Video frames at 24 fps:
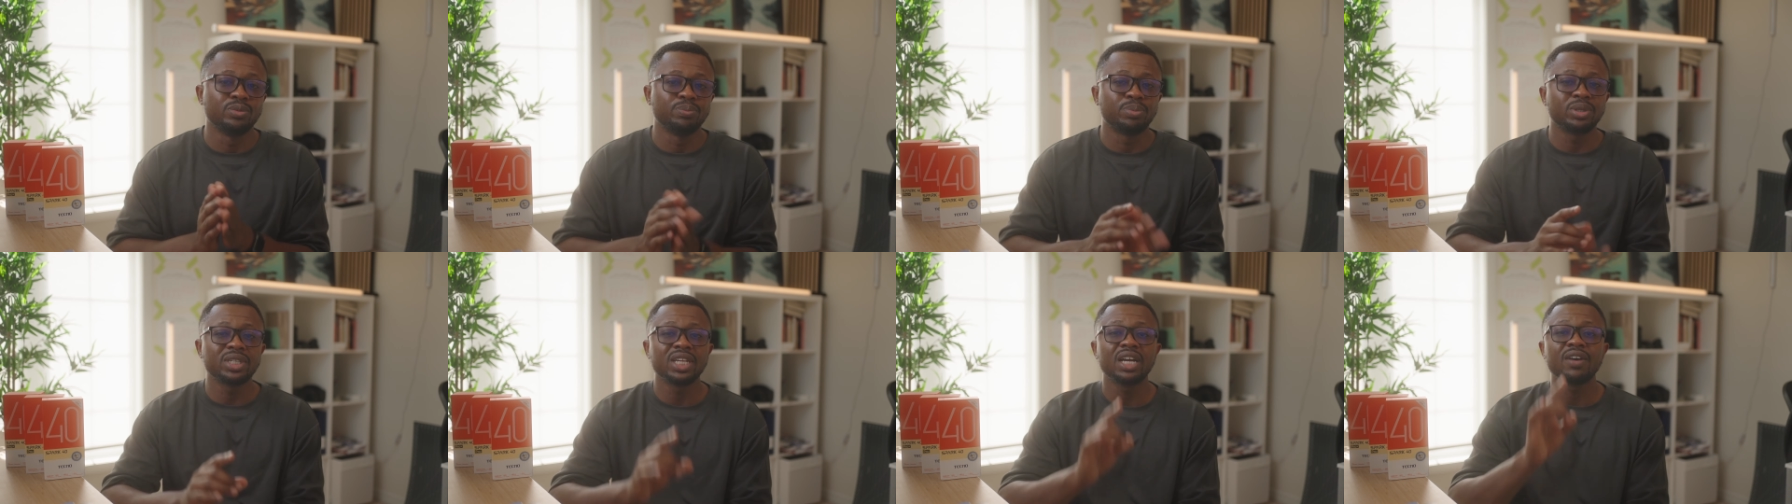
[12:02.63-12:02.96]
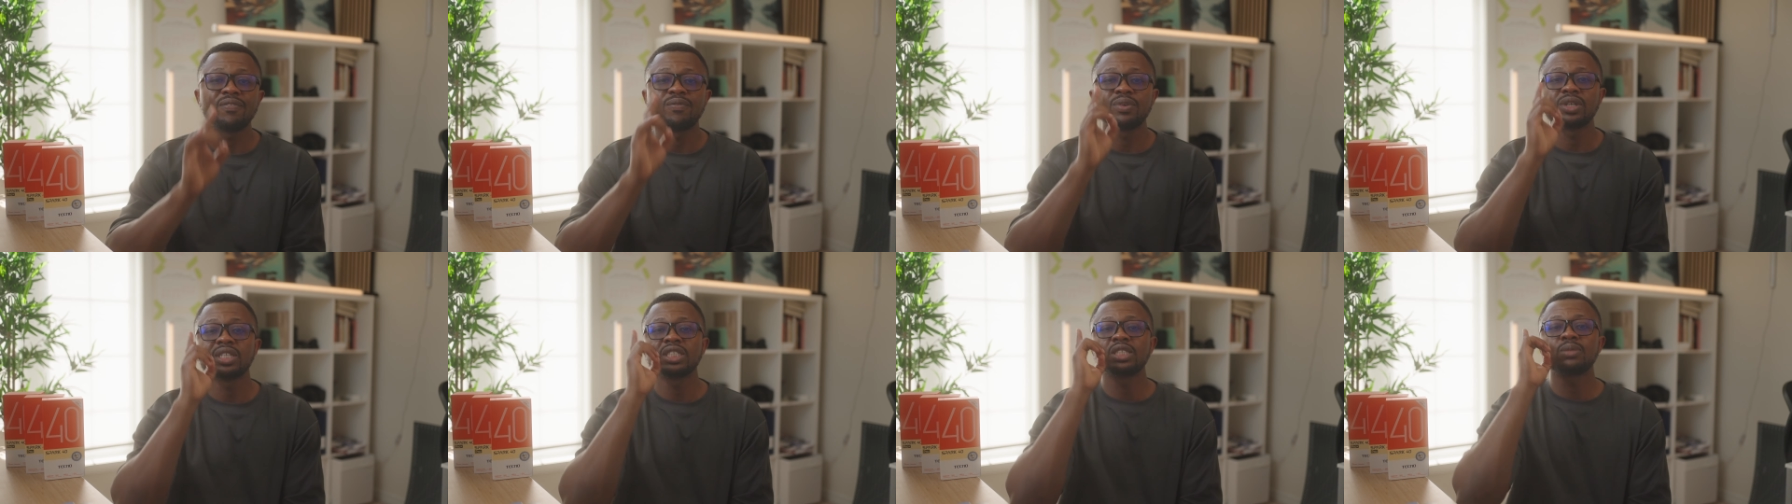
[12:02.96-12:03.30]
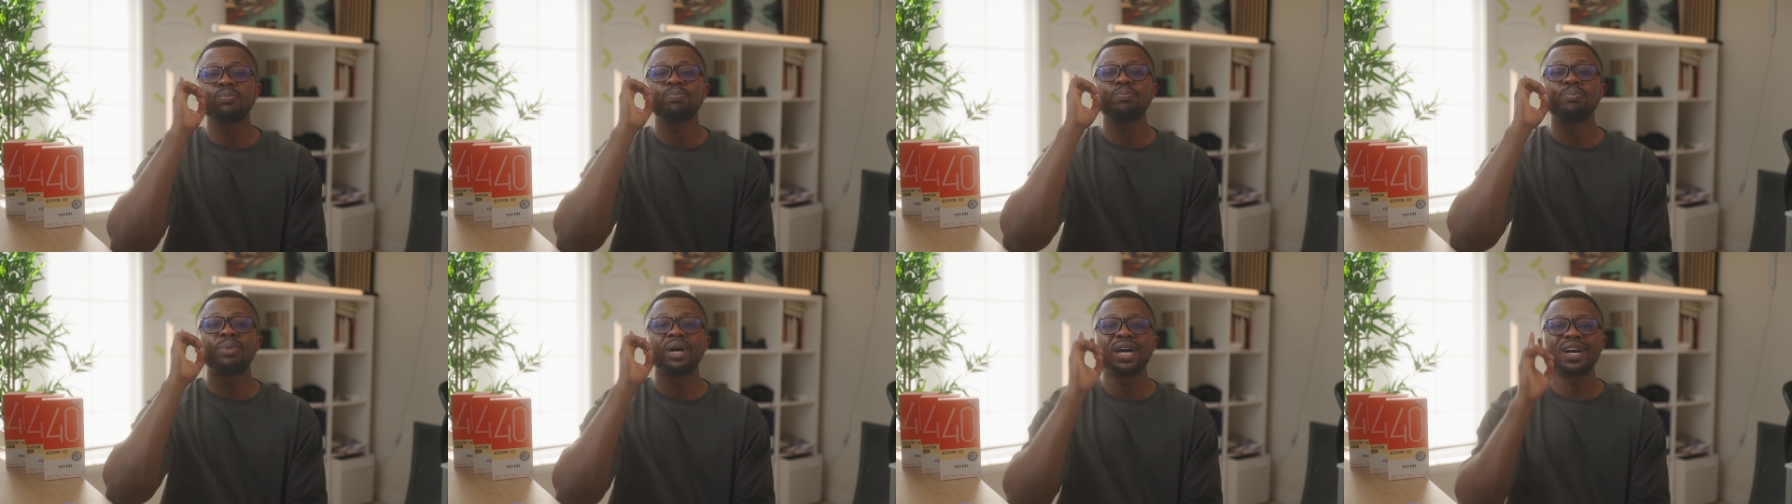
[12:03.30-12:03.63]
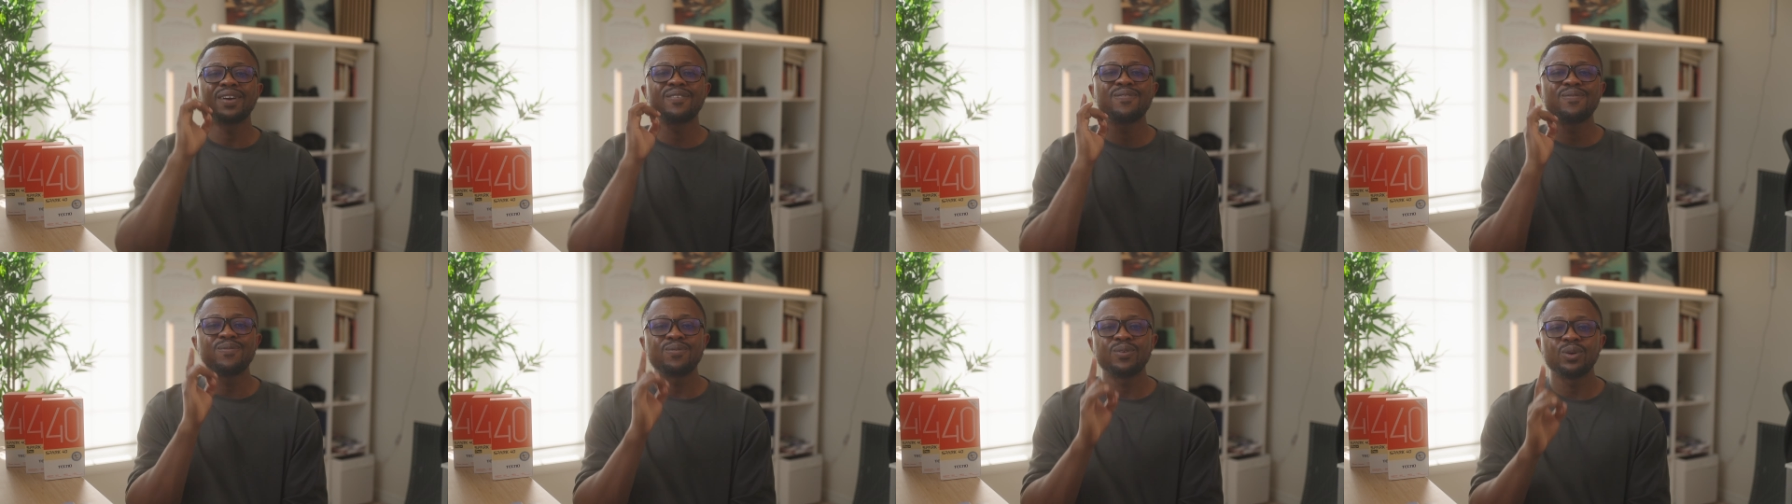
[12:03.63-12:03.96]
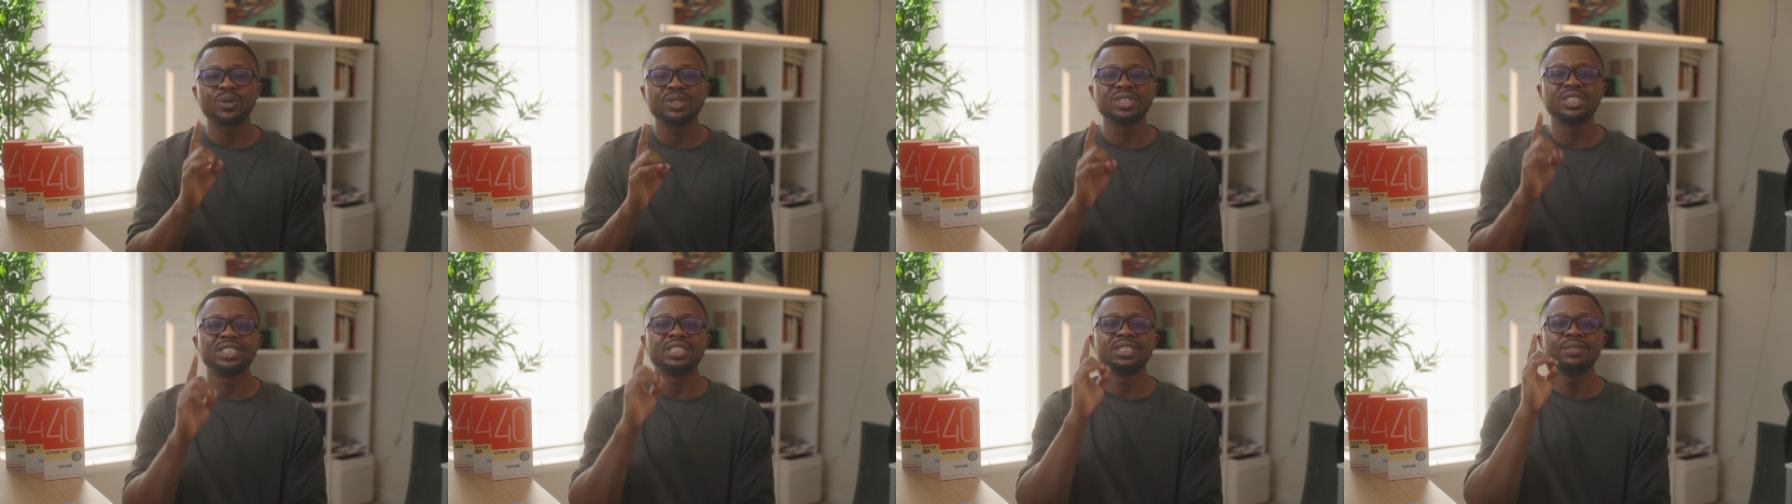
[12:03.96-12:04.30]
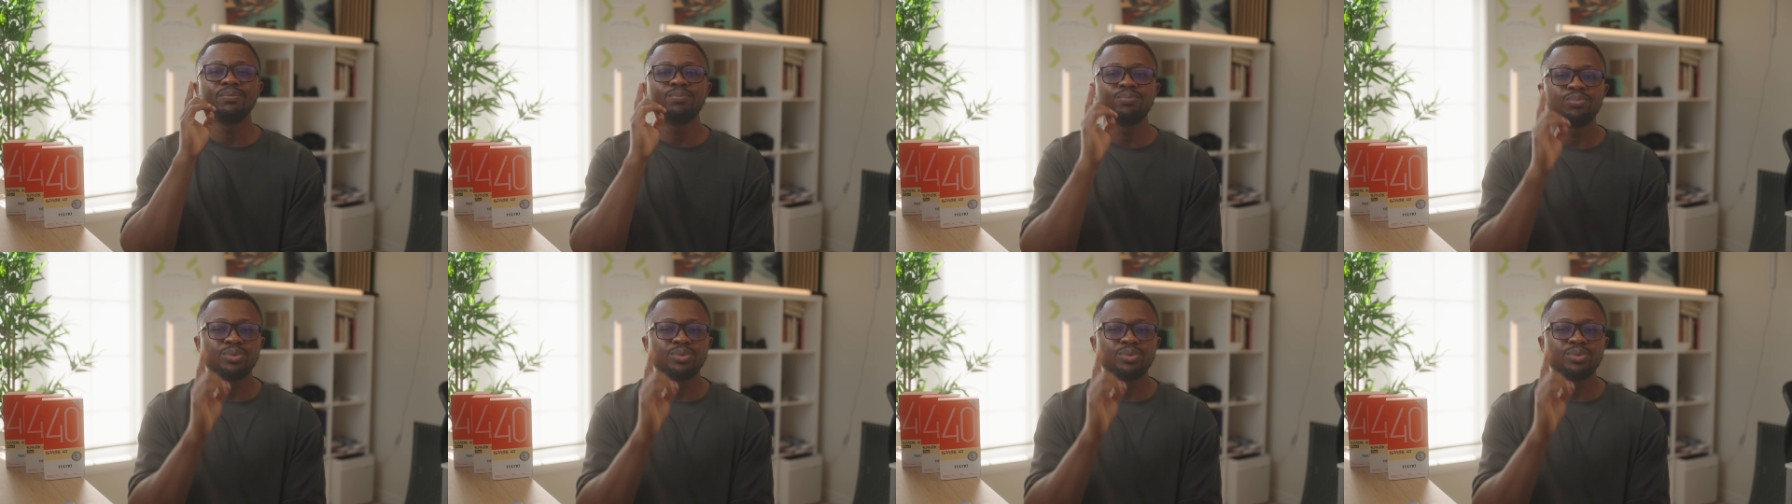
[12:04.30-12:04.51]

But now for the Spark 40